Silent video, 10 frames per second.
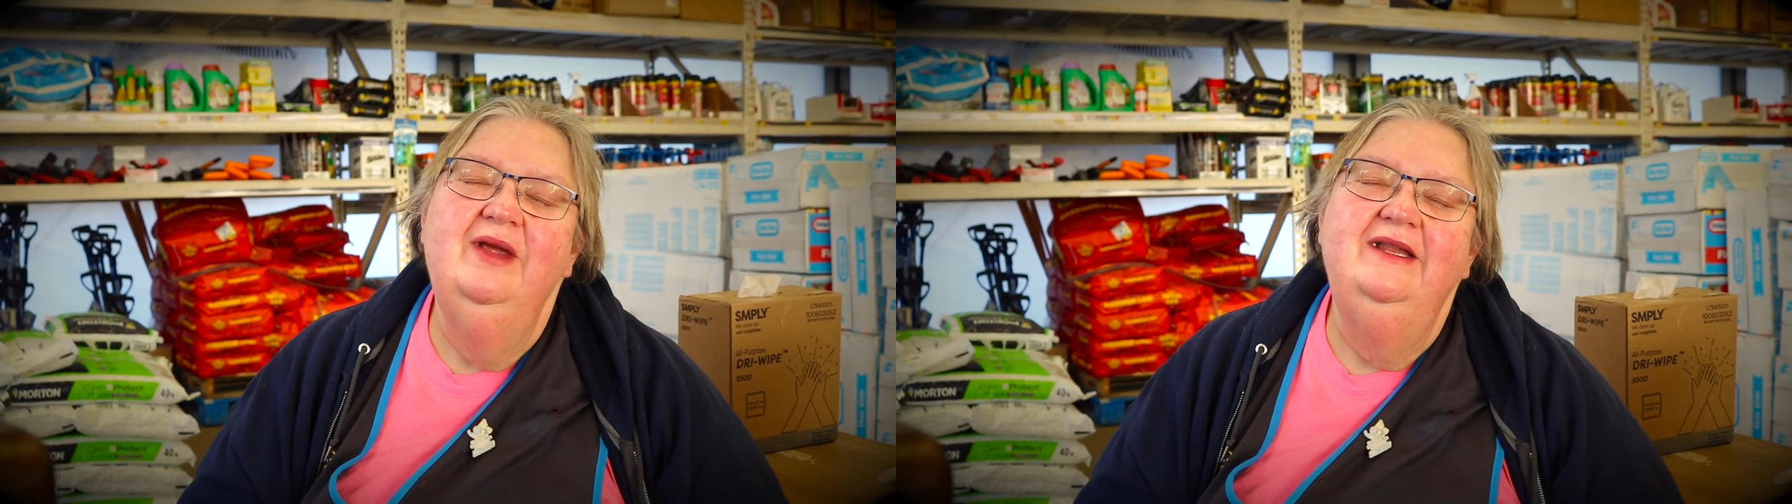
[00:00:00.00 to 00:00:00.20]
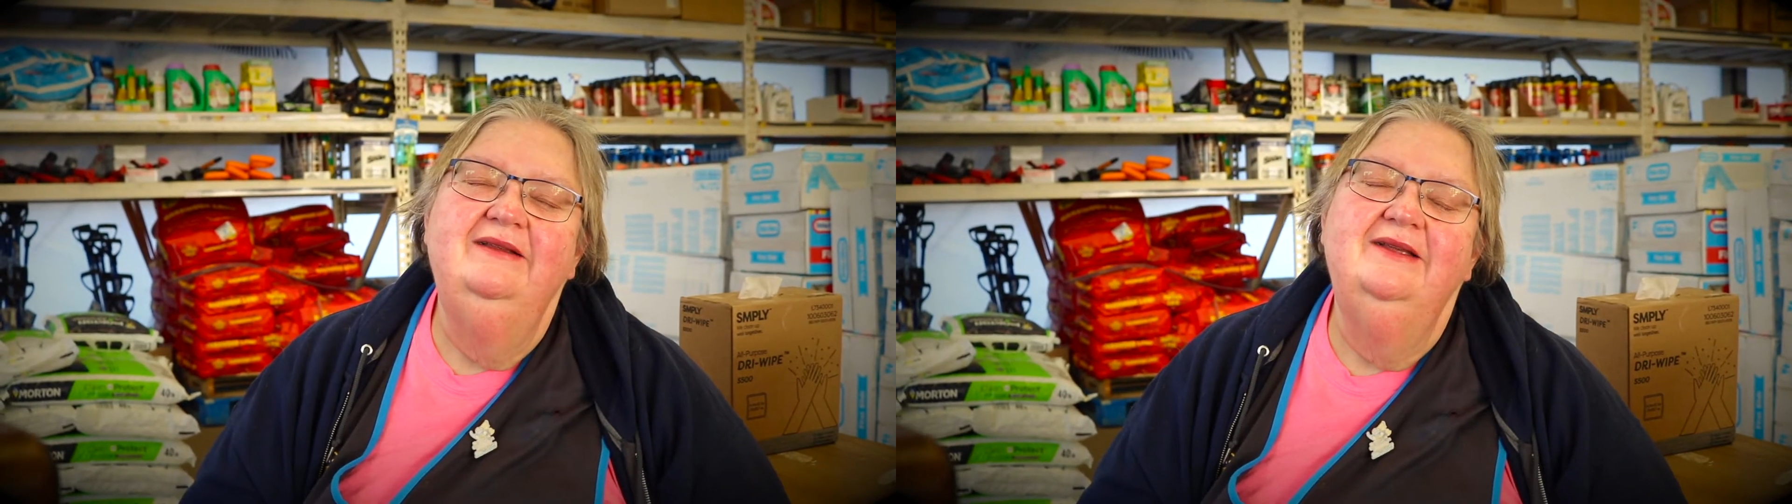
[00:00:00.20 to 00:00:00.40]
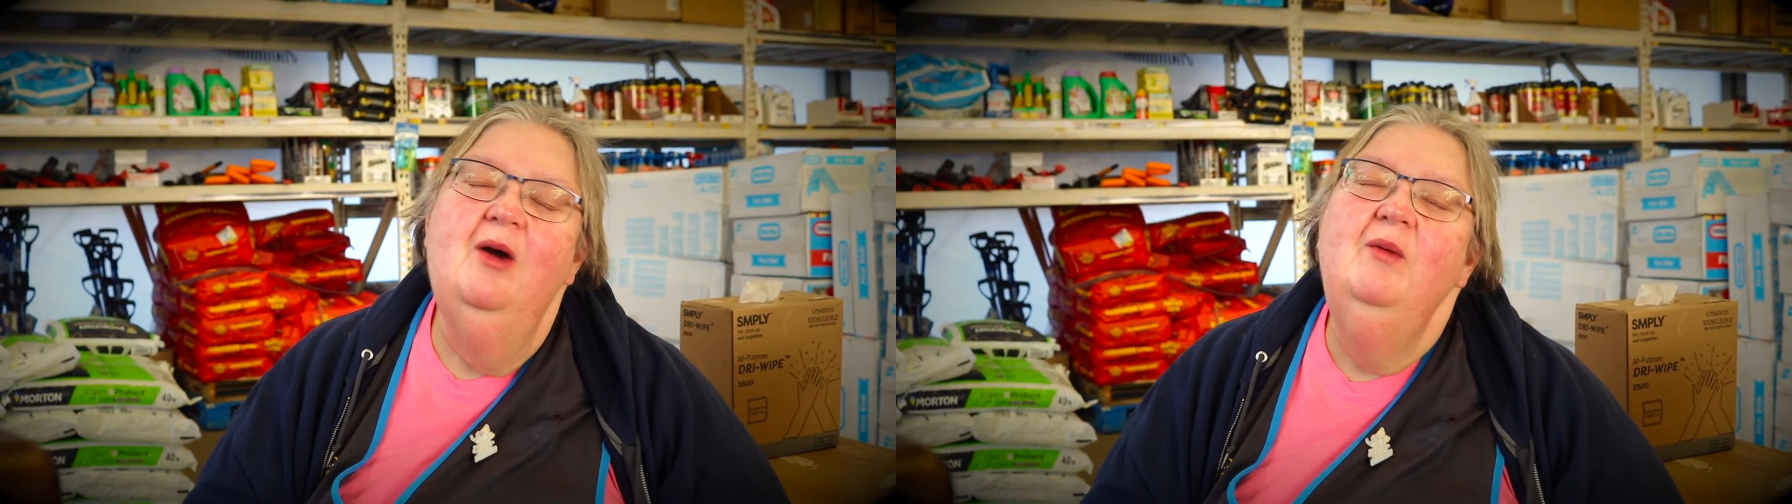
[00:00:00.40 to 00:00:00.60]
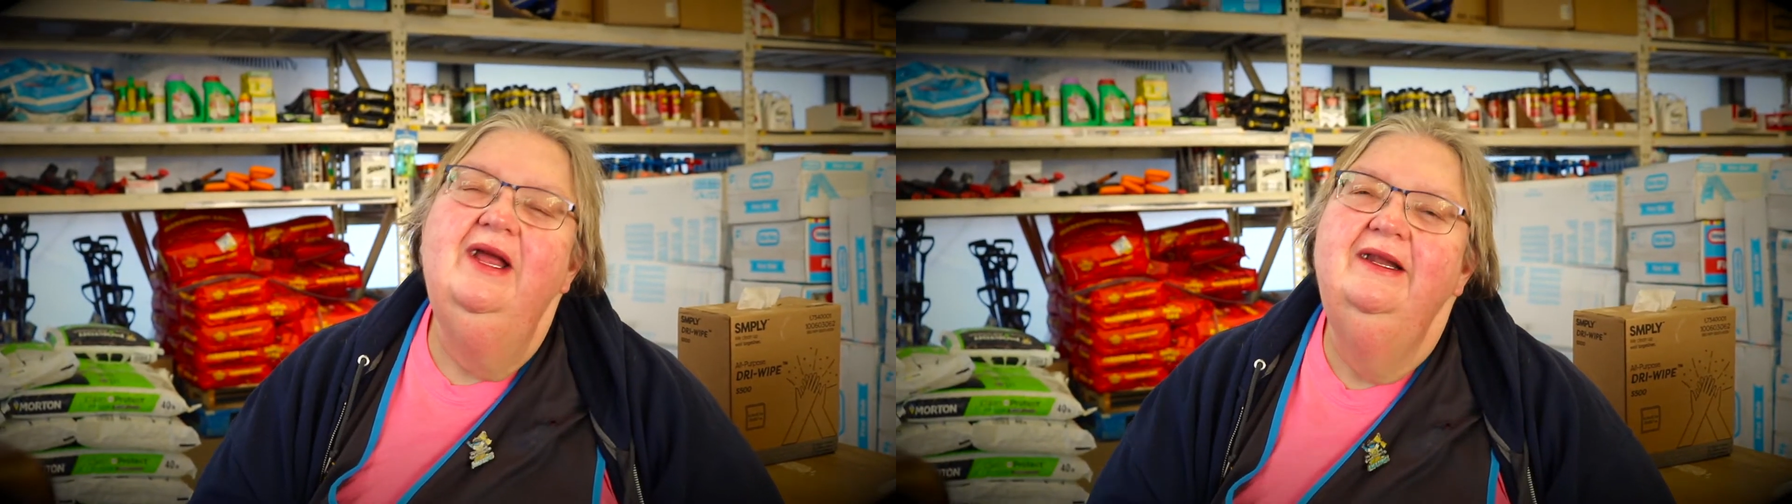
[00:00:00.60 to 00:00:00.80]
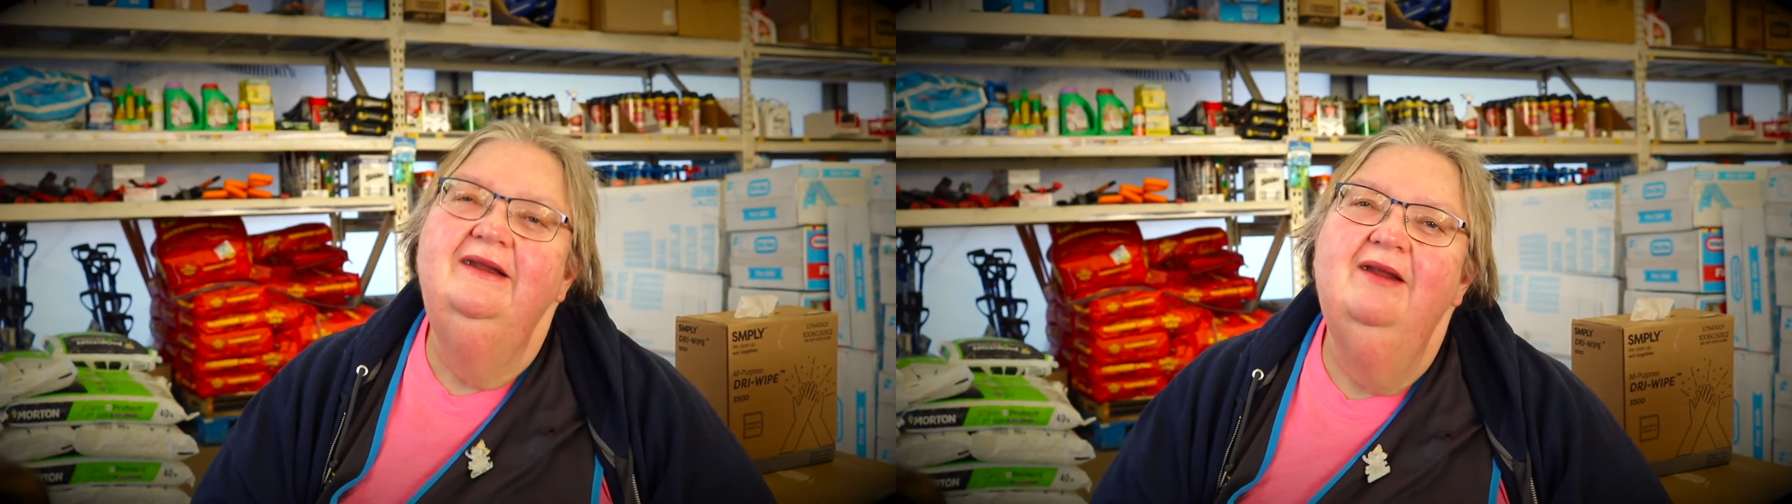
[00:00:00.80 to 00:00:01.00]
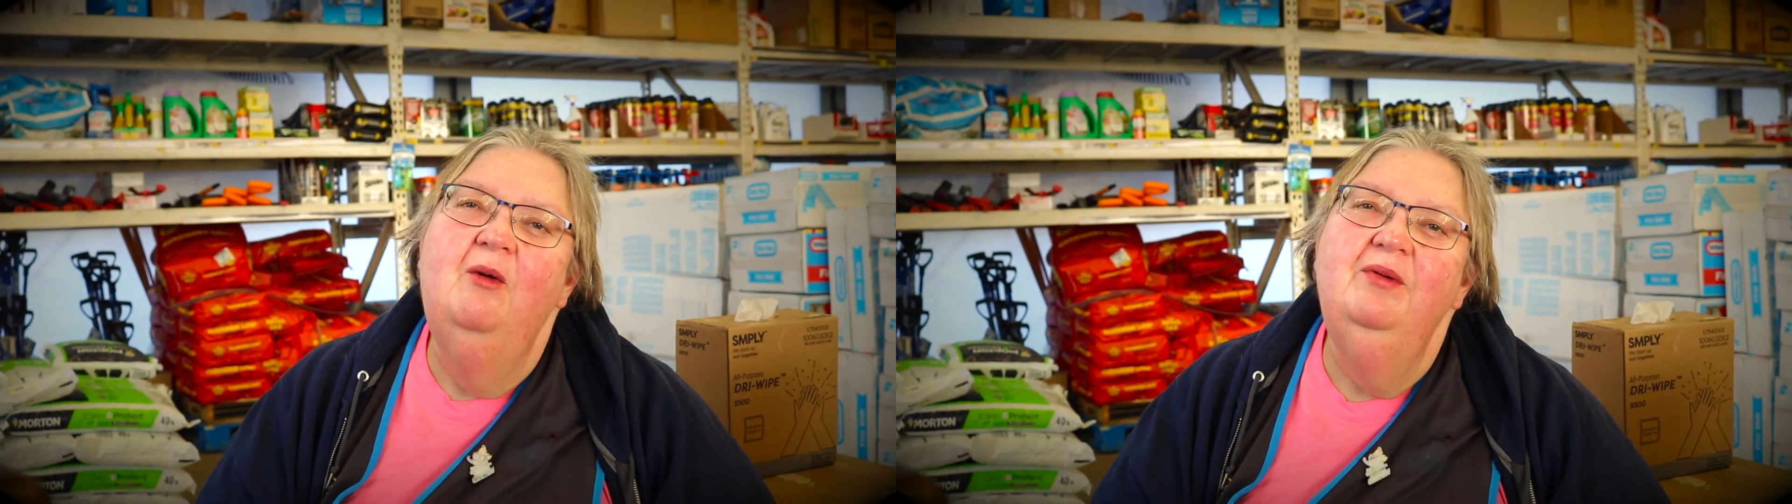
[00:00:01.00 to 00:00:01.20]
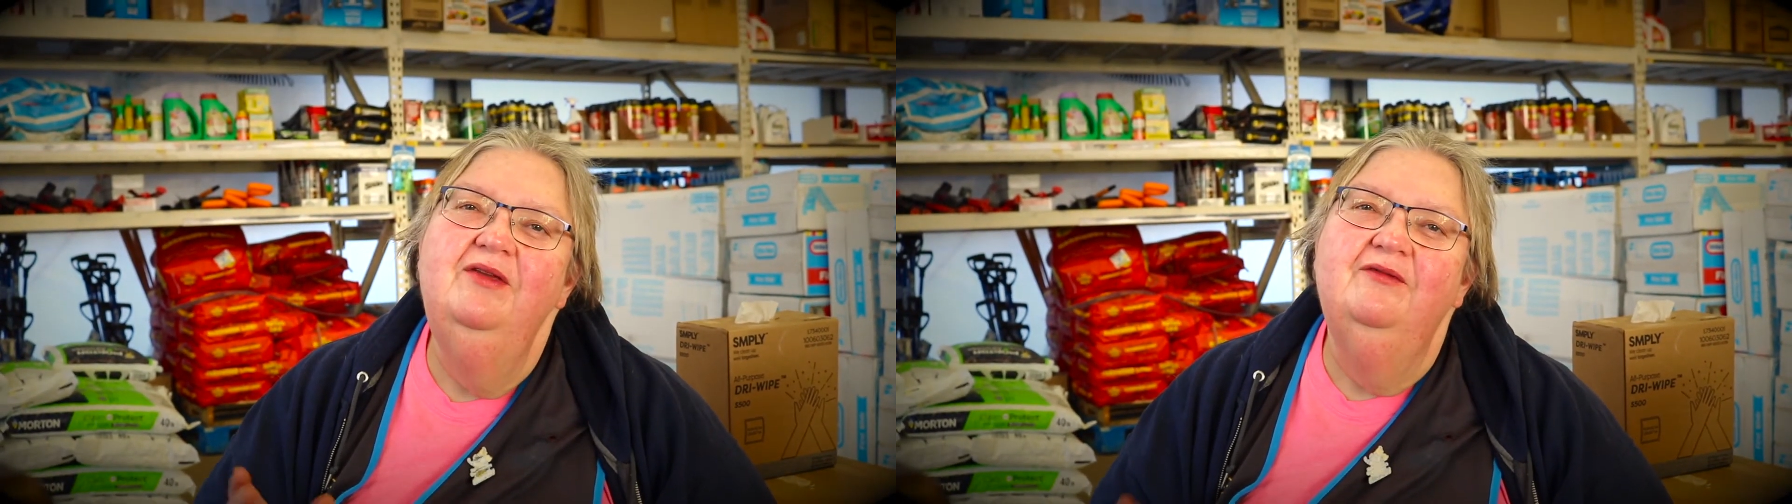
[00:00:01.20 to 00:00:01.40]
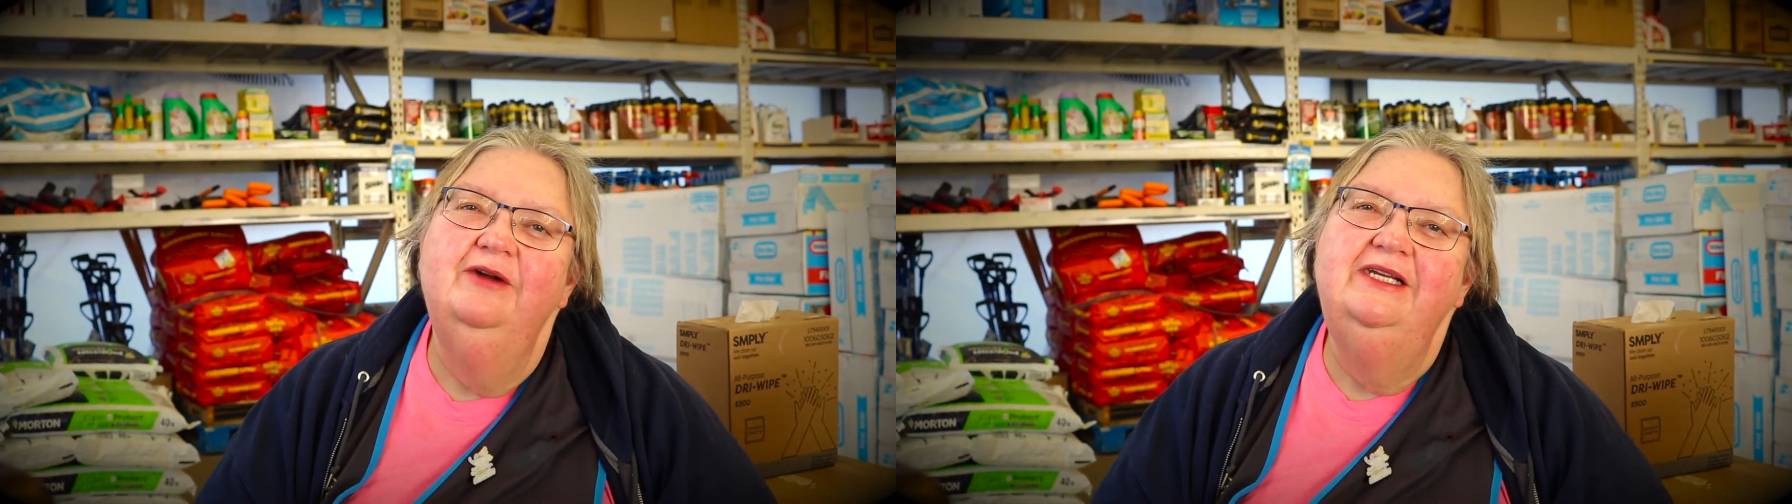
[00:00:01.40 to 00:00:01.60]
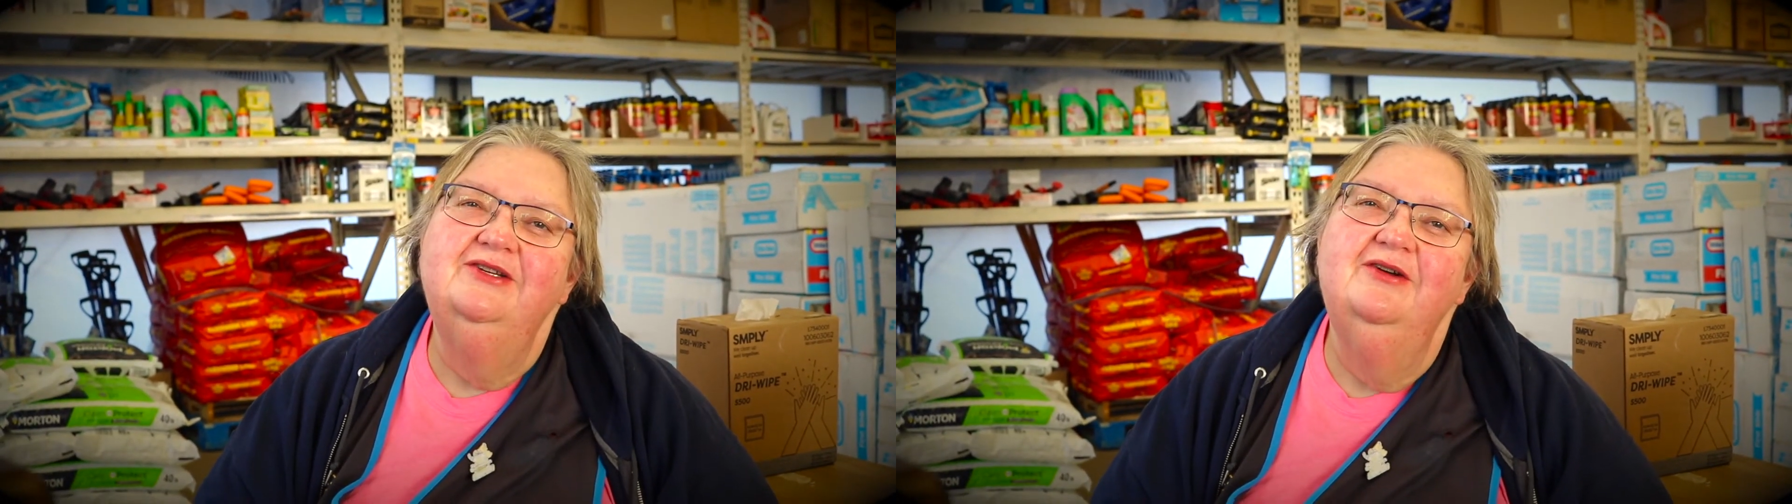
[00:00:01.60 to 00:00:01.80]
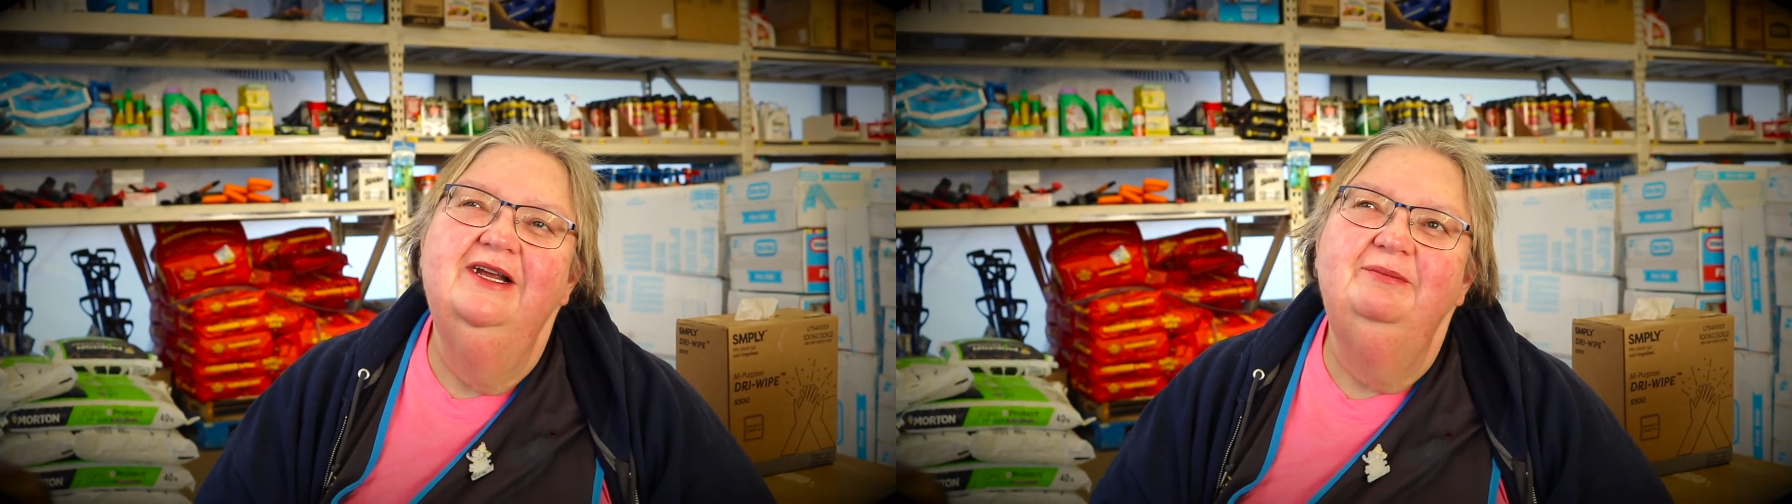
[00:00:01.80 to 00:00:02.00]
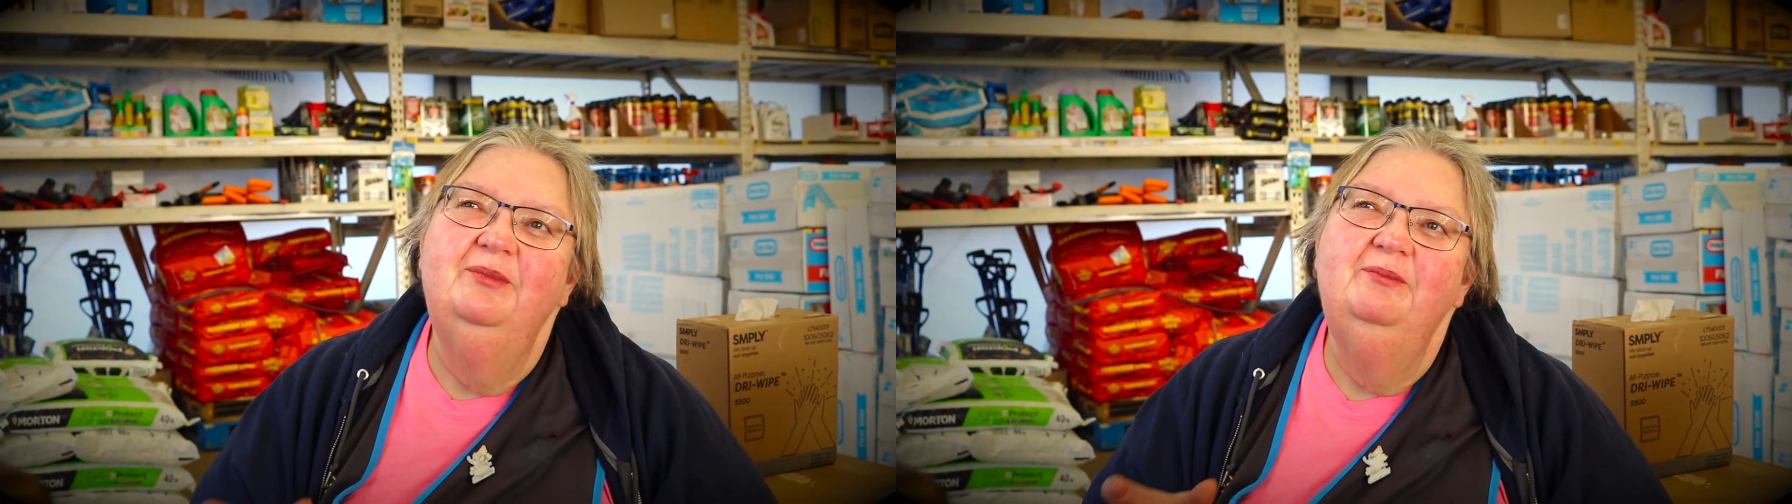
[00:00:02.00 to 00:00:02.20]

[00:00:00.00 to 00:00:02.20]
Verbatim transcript: we go in and open the freezer and